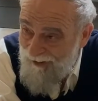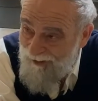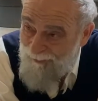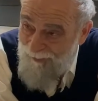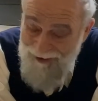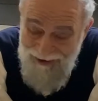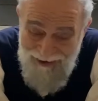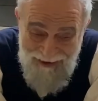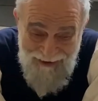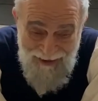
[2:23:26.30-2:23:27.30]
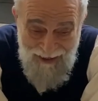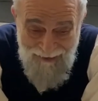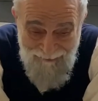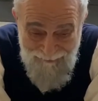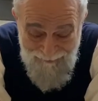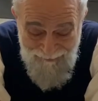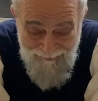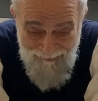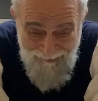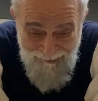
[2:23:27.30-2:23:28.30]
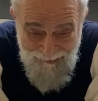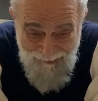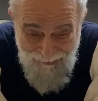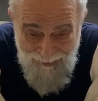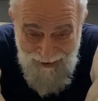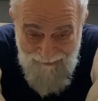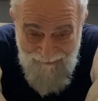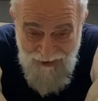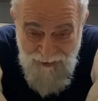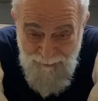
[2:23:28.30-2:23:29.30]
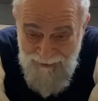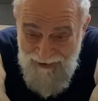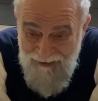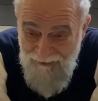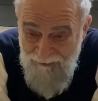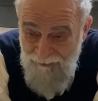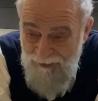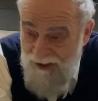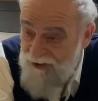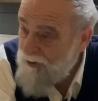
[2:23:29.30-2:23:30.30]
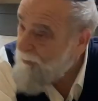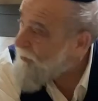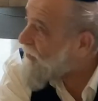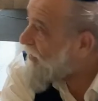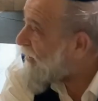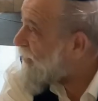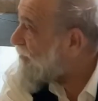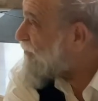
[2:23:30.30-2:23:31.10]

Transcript: The Gemara says today, we have a split relationship with God.